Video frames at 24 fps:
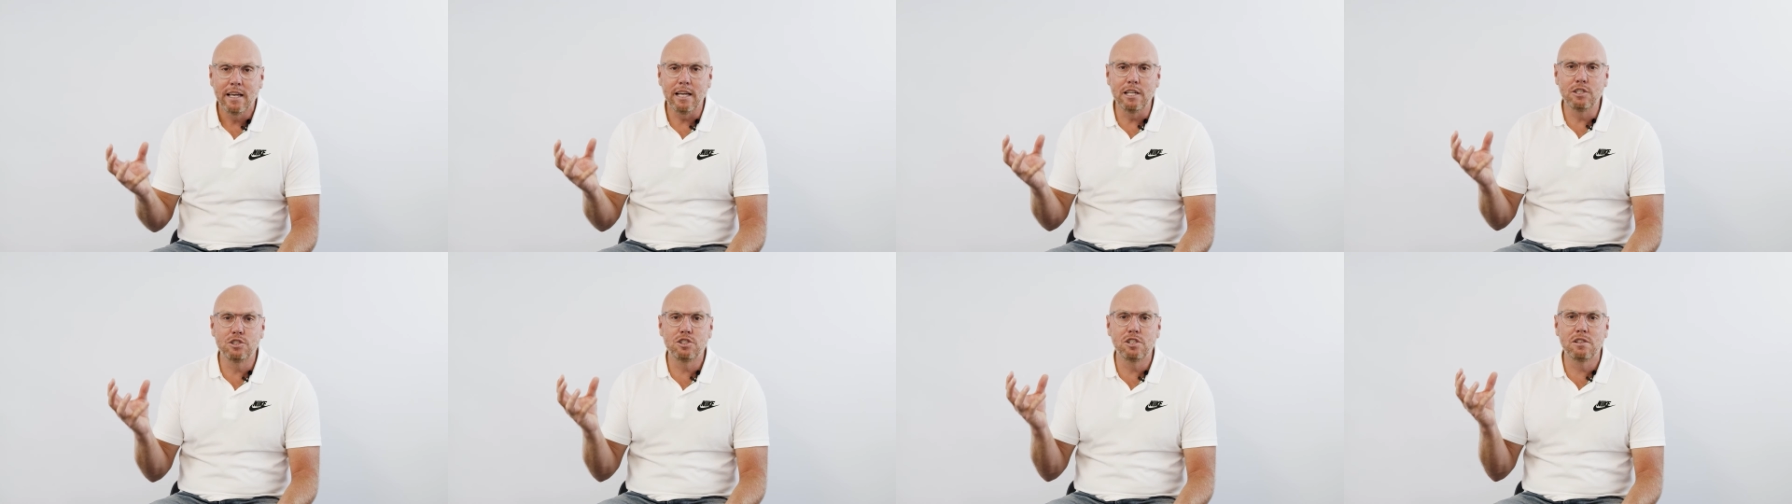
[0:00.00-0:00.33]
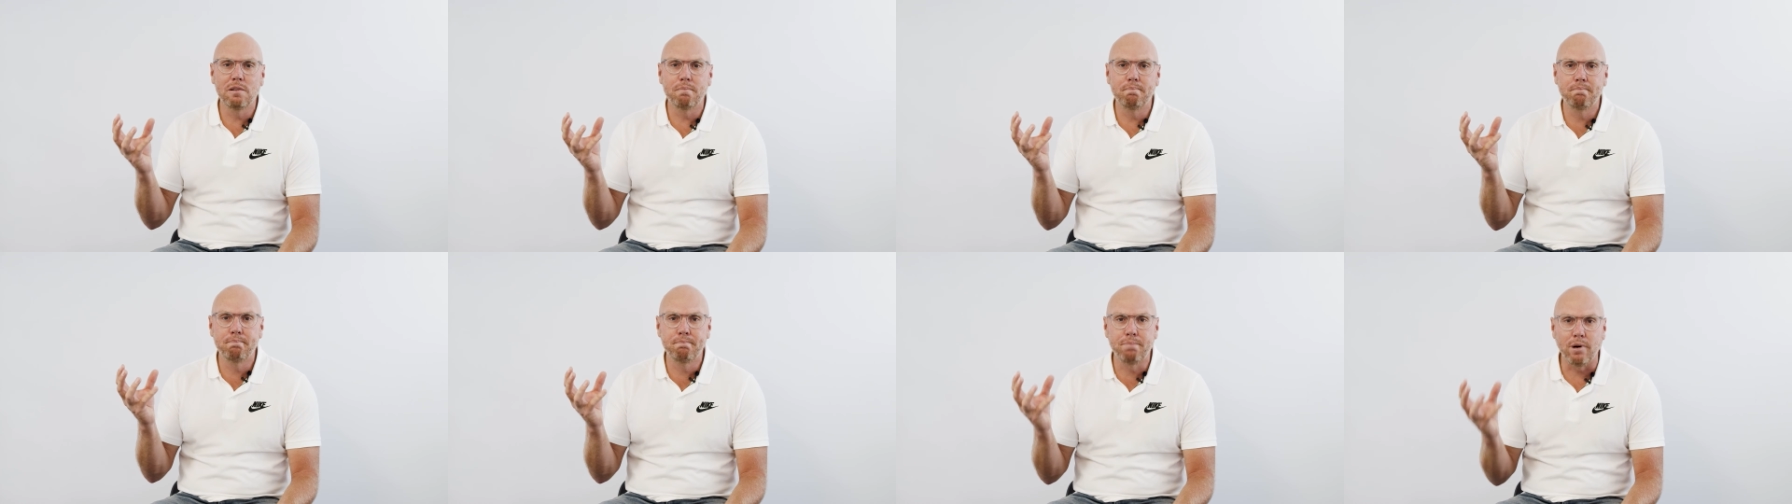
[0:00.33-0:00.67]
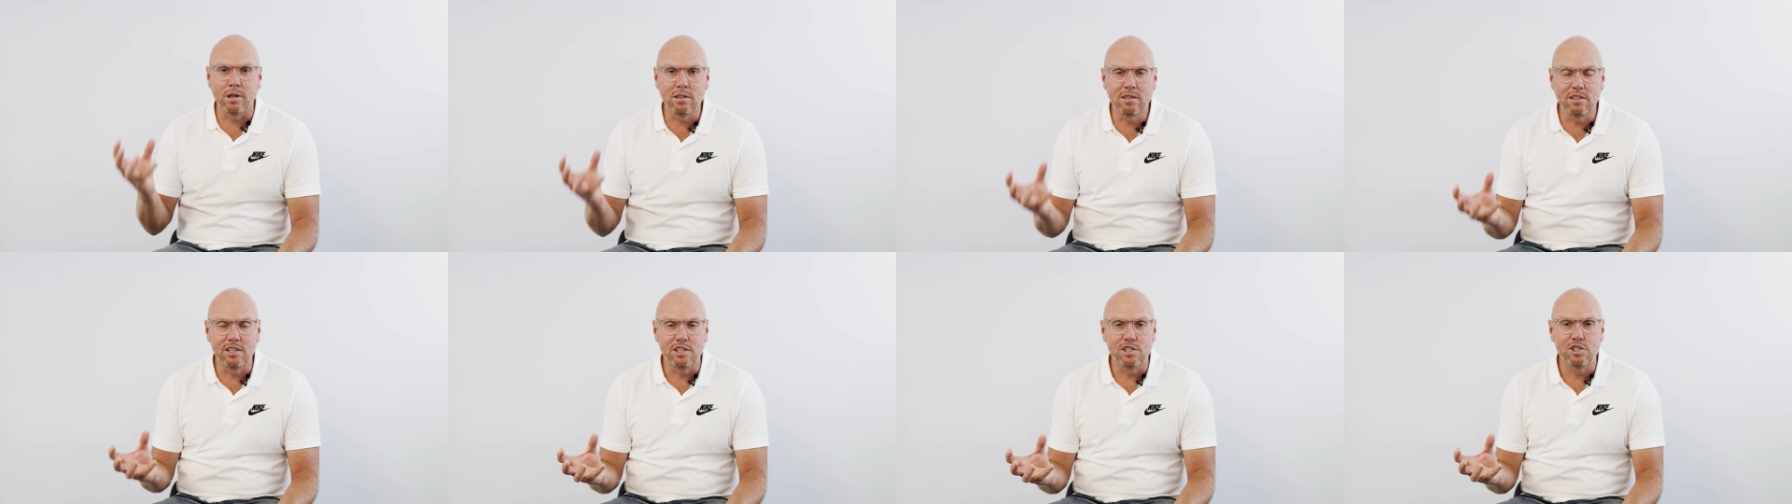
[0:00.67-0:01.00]
into the
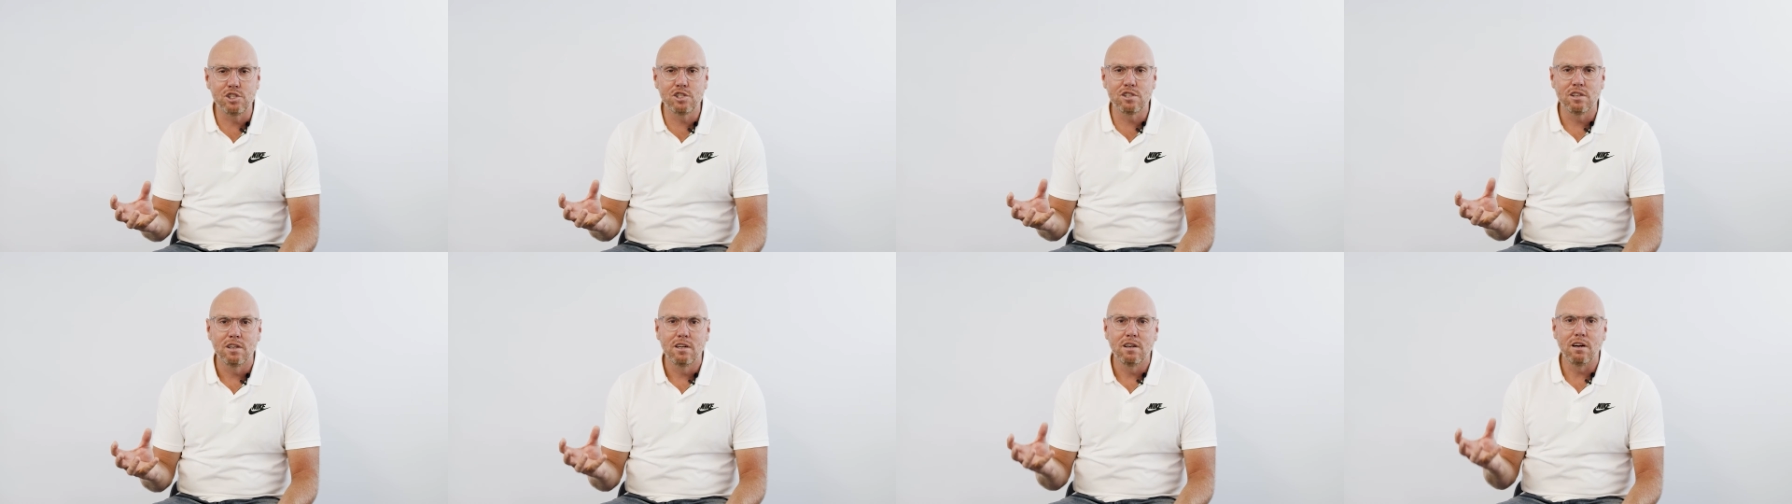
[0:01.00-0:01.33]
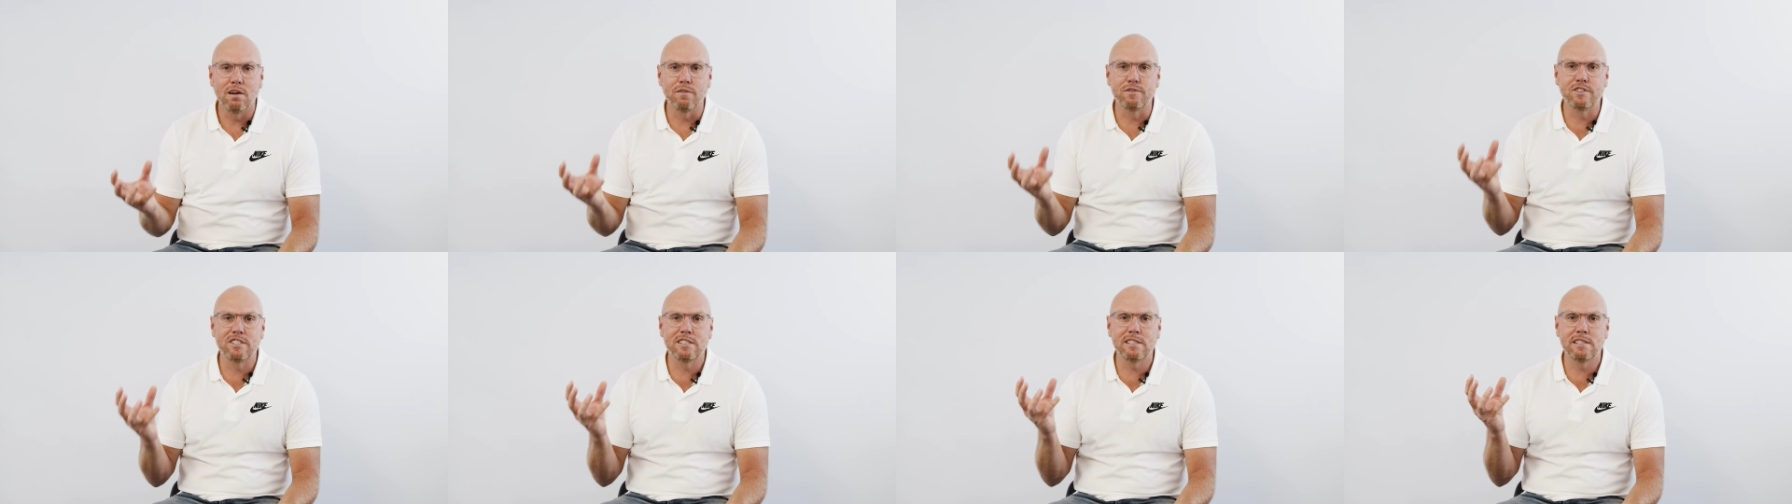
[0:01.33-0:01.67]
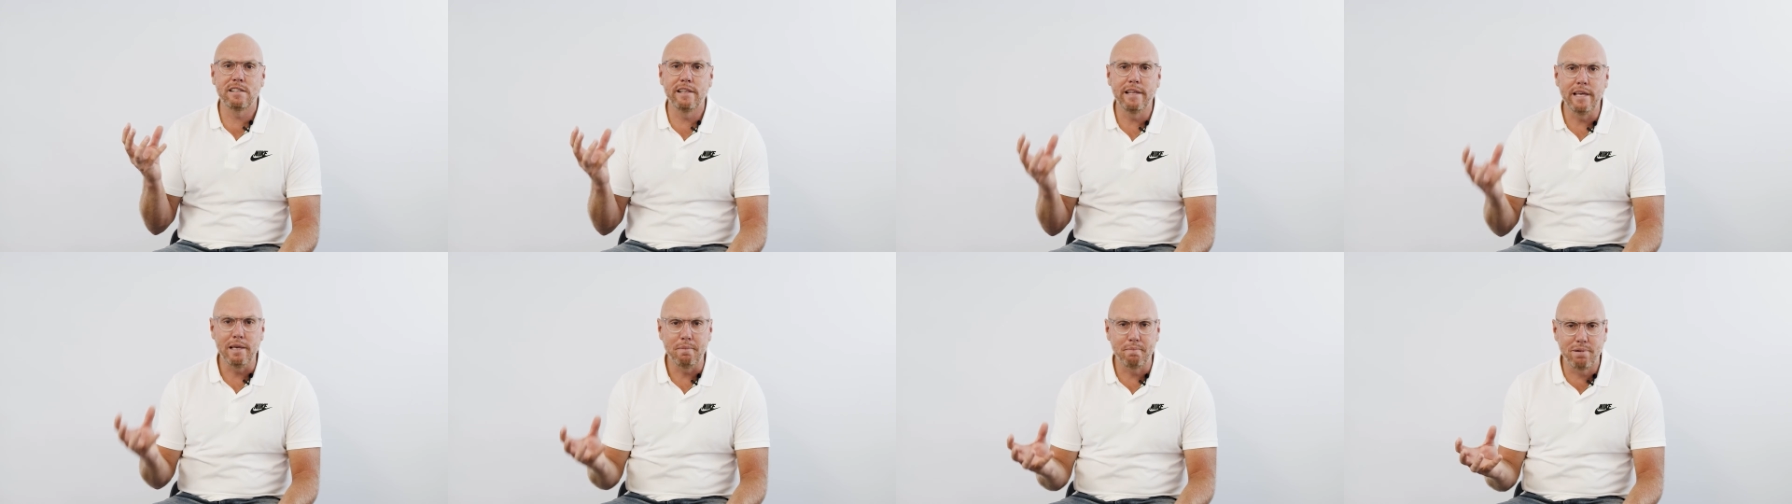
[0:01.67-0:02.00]
bondage of
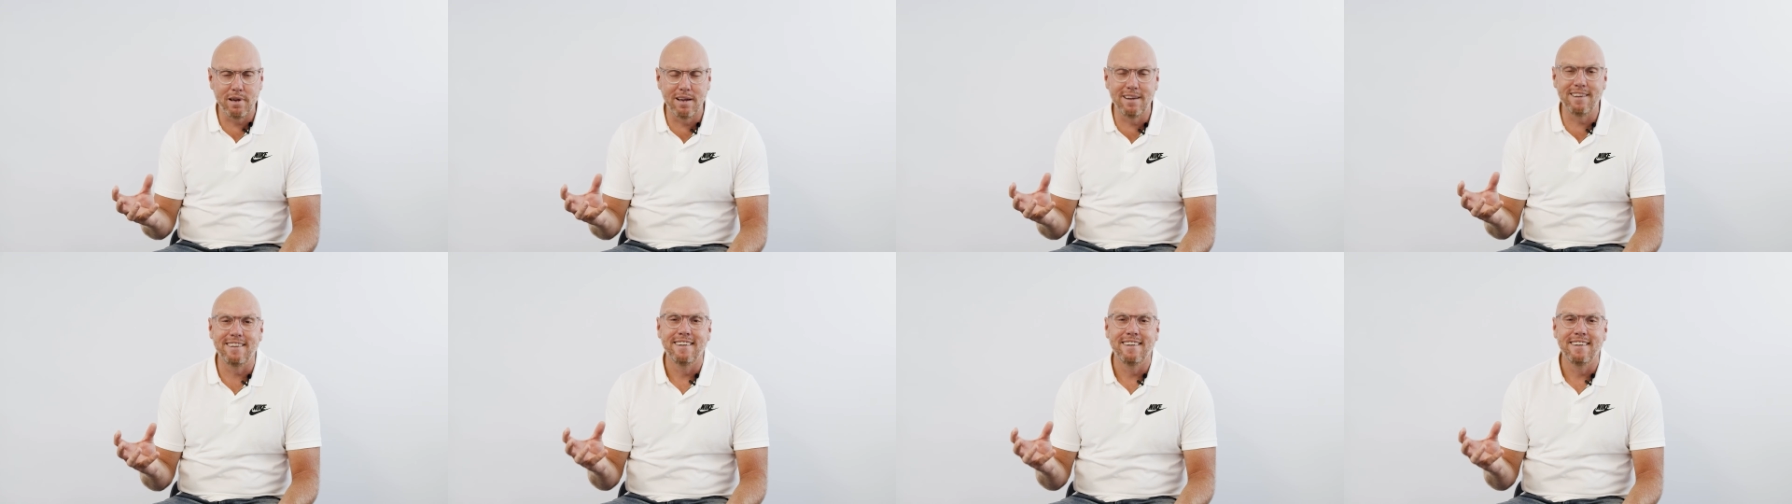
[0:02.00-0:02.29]
sleep